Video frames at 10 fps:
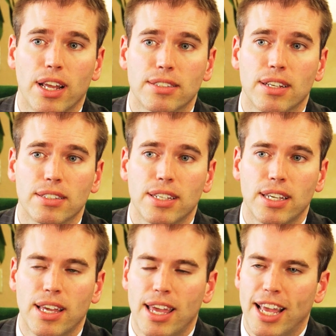at
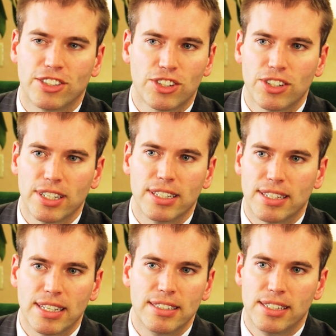SLT. It certainly
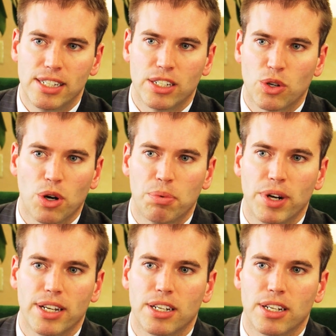is easy to incorporate